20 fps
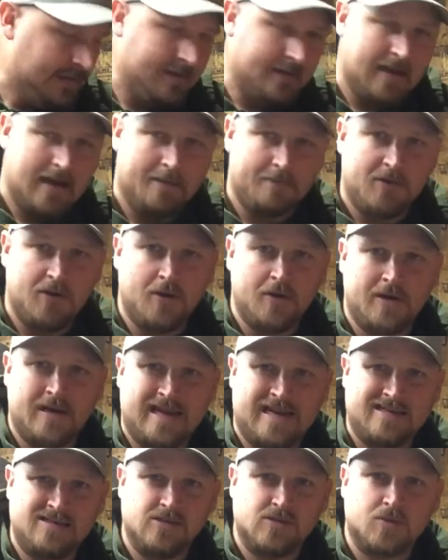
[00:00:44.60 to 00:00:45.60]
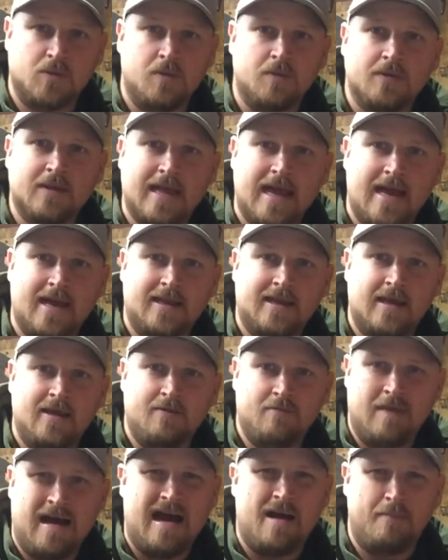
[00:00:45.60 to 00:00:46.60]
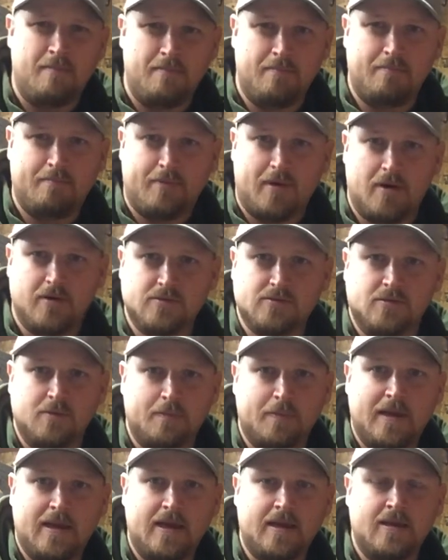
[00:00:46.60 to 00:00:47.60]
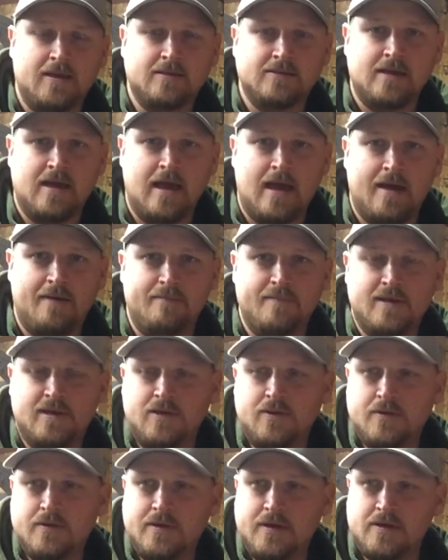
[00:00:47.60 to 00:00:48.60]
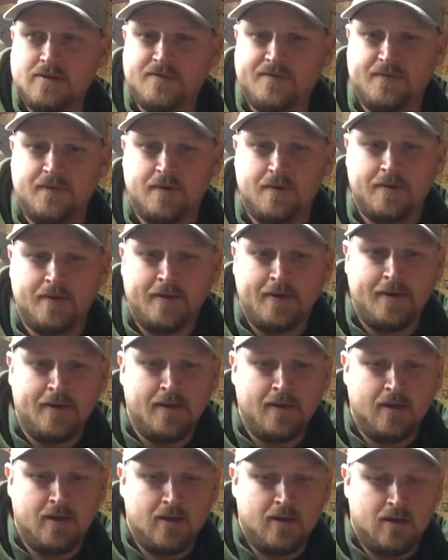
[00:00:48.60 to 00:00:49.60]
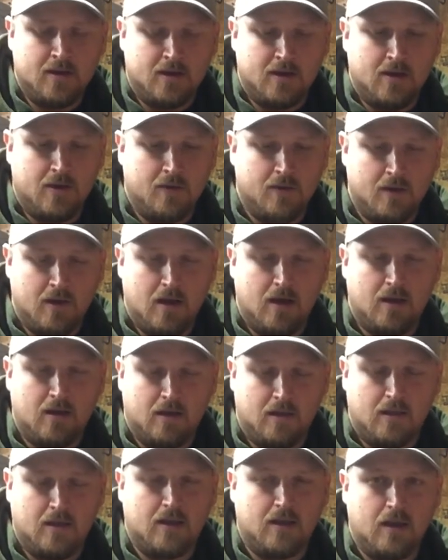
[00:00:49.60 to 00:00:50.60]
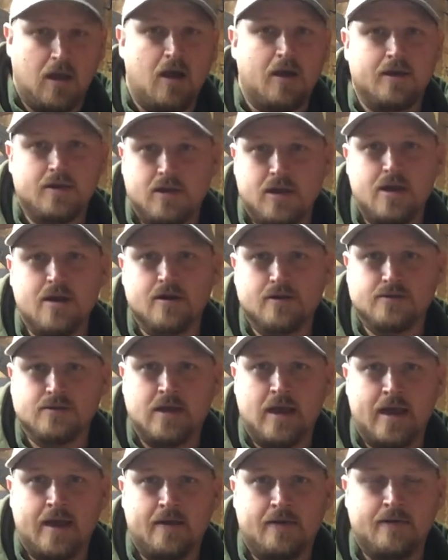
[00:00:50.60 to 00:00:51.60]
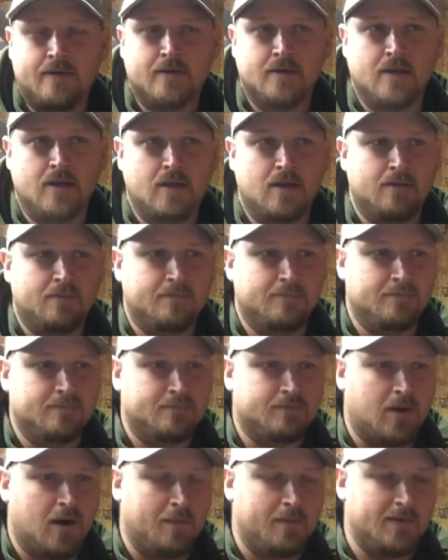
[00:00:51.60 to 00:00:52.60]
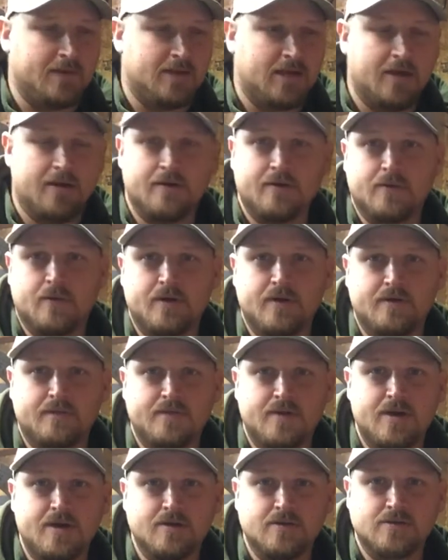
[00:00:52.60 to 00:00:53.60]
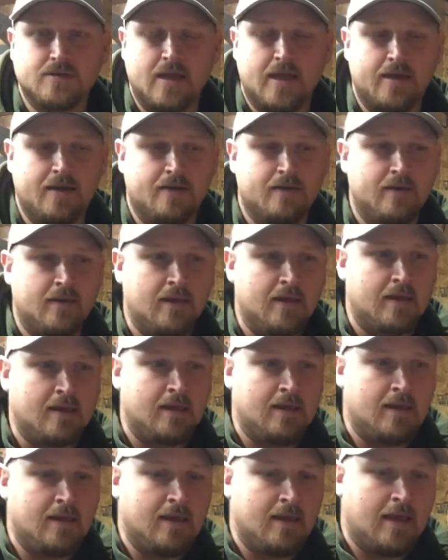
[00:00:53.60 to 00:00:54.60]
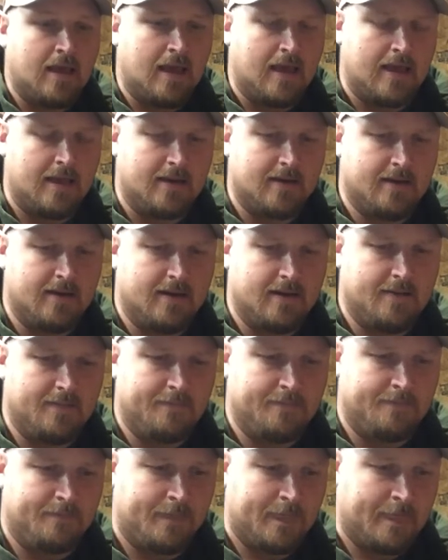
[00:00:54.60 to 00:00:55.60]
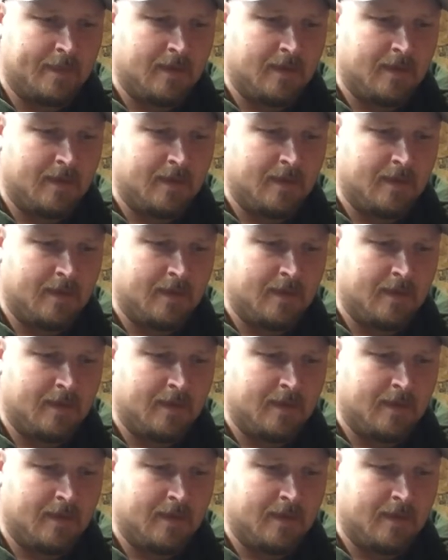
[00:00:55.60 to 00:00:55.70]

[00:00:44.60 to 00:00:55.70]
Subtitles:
I'm doing, and I just wanted to kind of give my personal opinions. I've been doing this for a lot of years now, probably 10 or 12 years now, and over